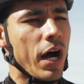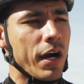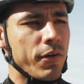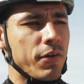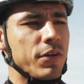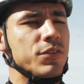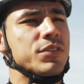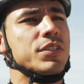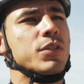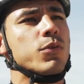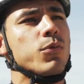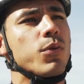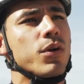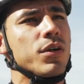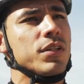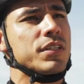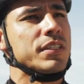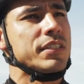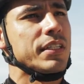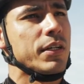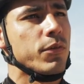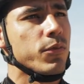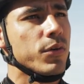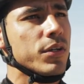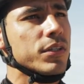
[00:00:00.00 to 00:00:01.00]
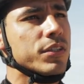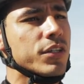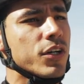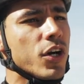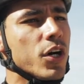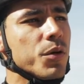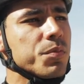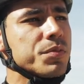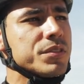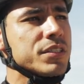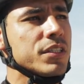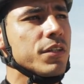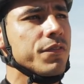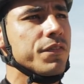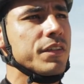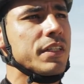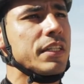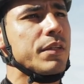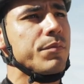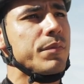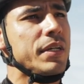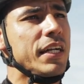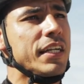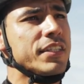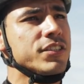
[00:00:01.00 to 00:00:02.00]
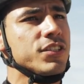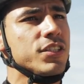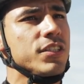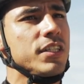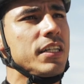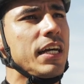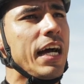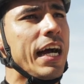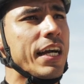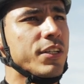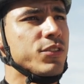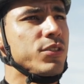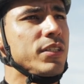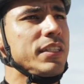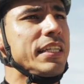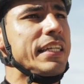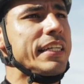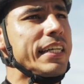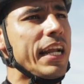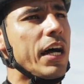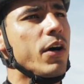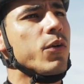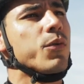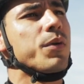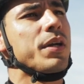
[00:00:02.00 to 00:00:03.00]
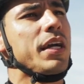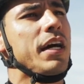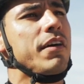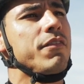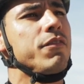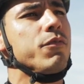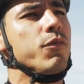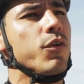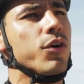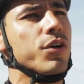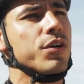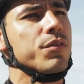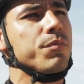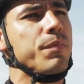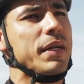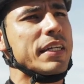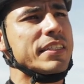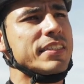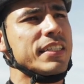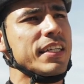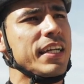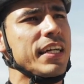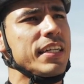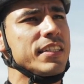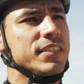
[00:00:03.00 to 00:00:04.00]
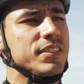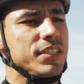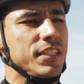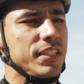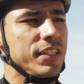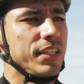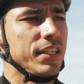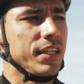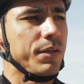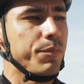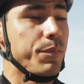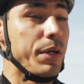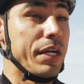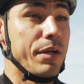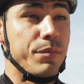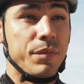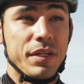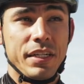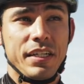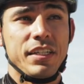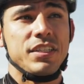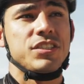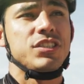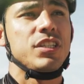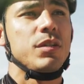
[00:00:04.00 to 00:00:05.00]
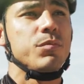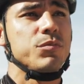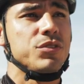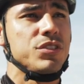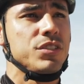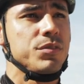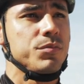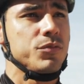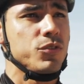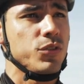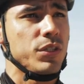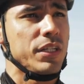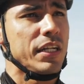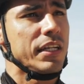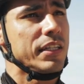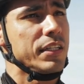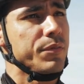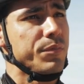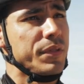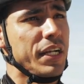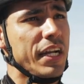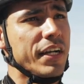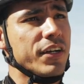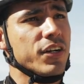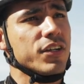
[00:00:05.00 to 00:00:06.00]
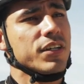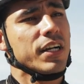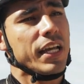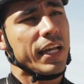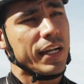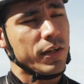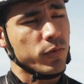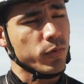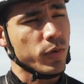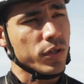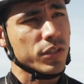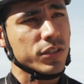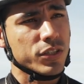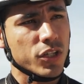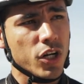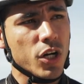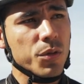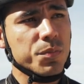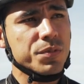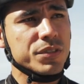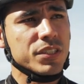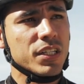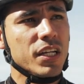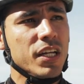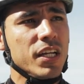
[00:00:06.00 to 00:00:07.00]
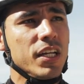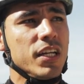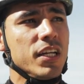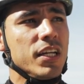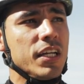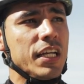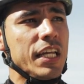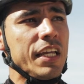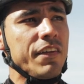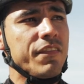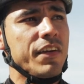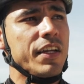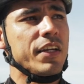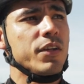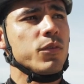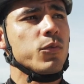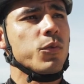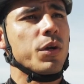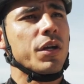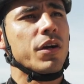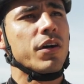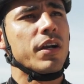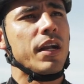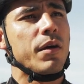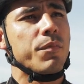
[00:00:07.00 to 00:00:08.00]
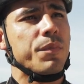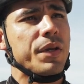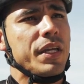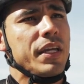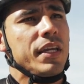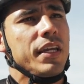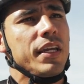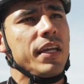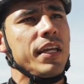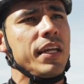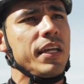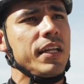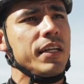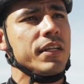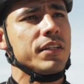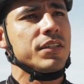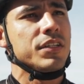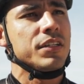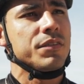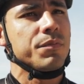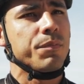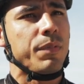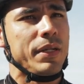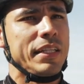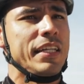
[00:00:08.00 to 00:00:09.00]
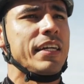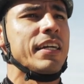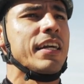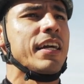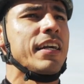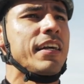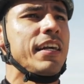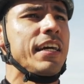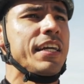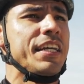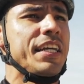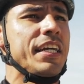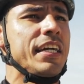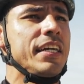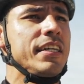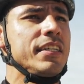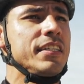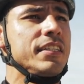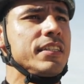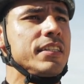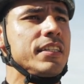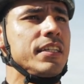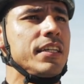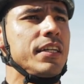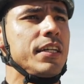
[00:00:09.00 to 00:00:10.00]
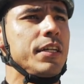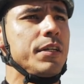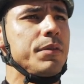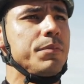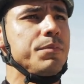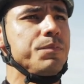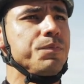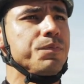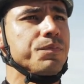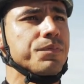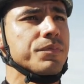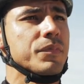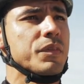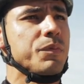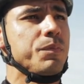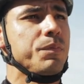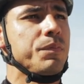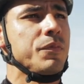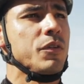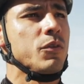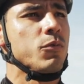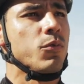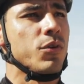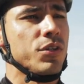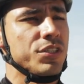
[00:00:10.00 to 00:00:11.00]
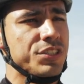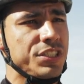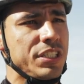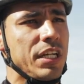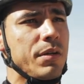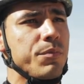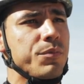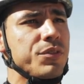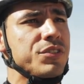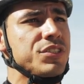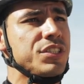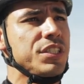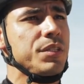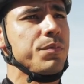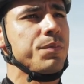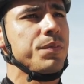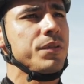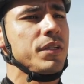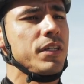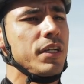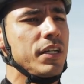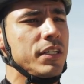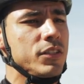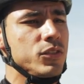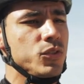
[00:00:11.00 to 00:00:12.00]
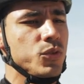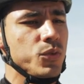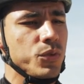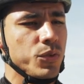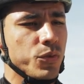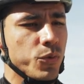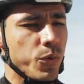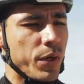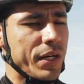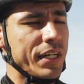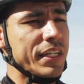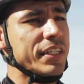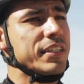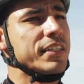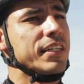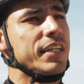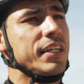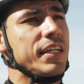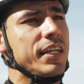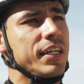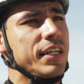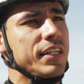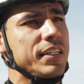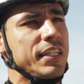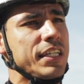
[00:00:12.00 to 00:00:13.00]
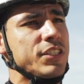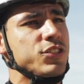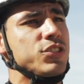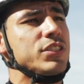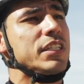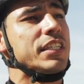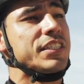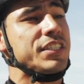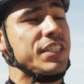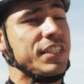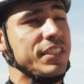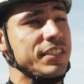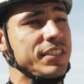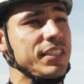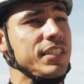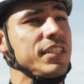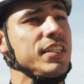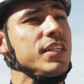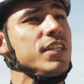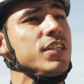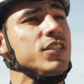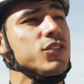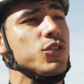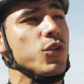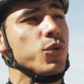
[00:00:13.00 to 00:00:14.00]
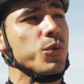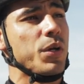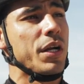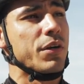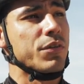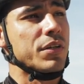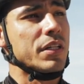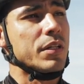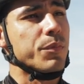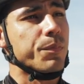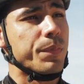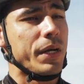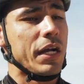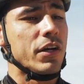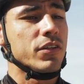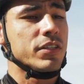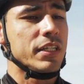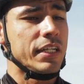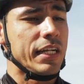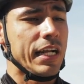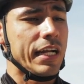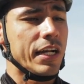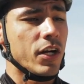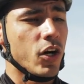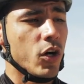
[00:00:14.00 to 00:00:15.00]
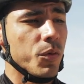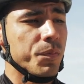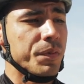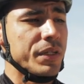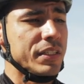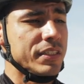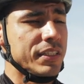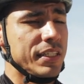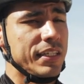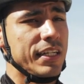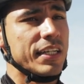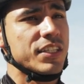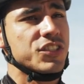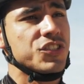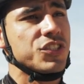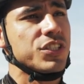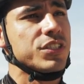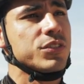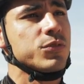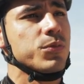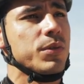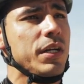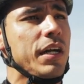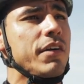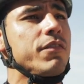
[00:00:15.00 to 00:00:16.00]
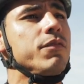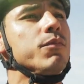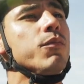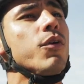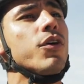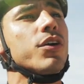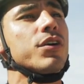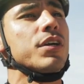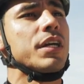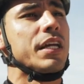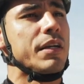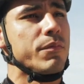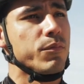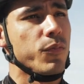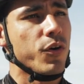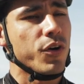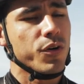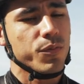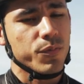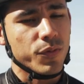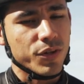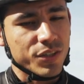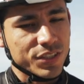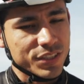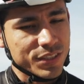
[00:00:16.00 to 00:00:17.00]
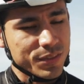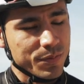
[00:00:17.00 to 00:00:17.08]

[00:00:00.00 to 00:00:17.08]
around the world in the World Cups of Eliminator. Actually, now we have more Mexicans in the Pan American Championship doing Eliminator and World Cups. Even we're going to be in Palangka Raya in the um, World Championship uh, do, wearing the national jersey. So we are really proud, and I hope in the next years we have more and more more